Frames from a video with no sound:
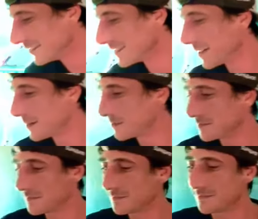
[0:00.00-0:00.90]
Yep.
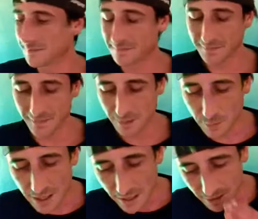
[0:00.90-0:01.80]

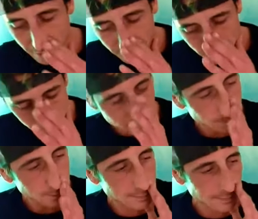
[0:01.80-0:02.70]
Well,
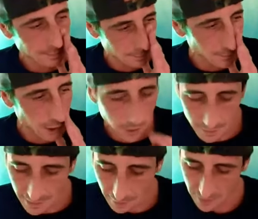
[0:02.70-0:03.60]

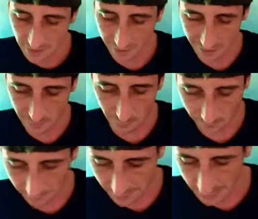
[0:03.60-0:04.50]
dude, that was
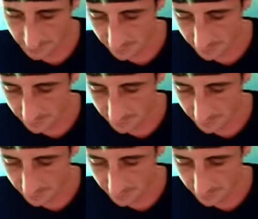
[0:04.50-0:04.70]
disappointing.